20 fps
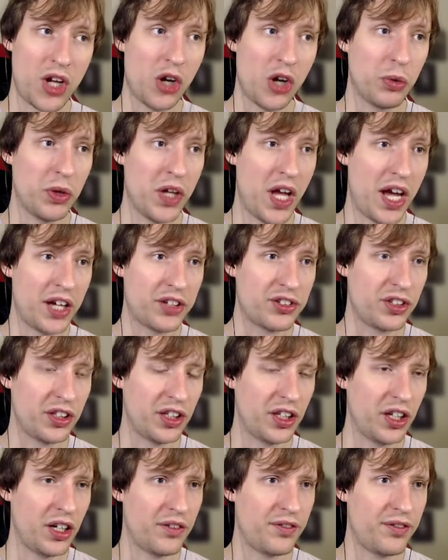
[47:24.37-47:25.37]
Are we
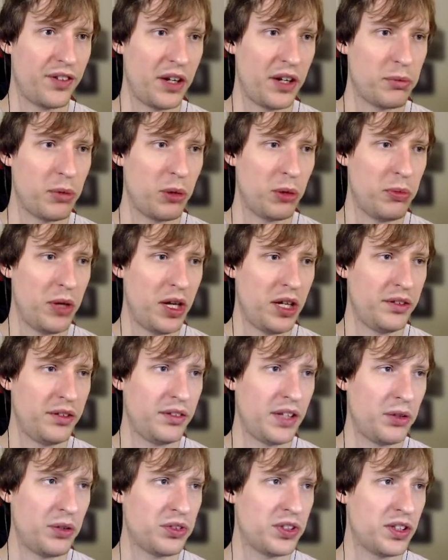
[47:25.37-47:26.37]
actually gonna fight
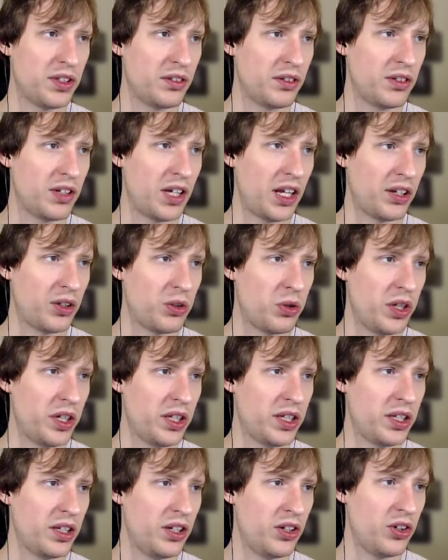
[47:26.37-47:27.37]
Bulbmon? That was kind of
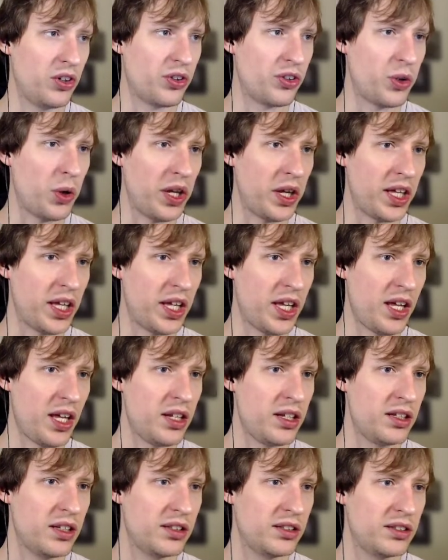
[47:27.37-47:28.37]
quick. An earthquake
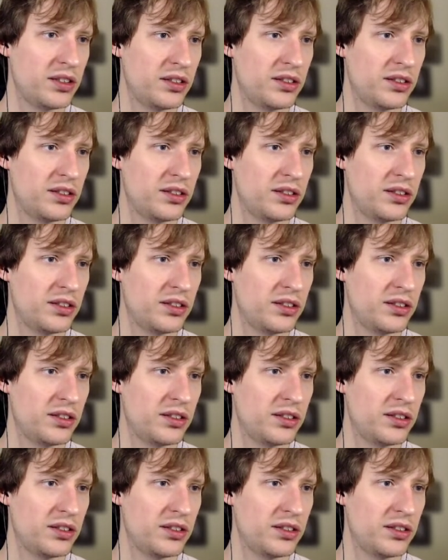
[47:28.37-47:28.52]
again?